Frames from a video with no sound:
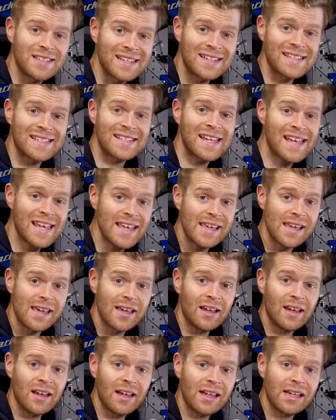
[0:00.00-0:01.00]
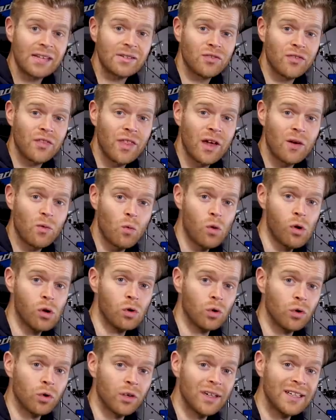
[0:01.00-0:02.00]
to see if they're
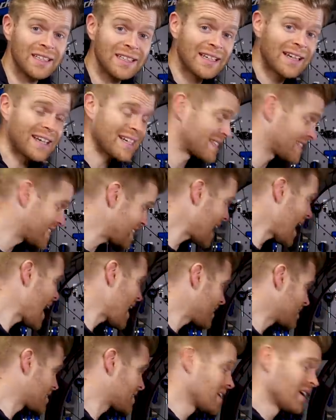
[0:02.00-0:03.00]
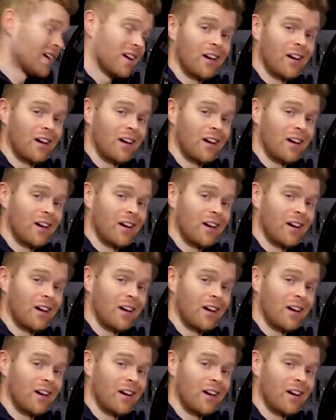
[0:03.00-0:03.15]
worn. Cassettes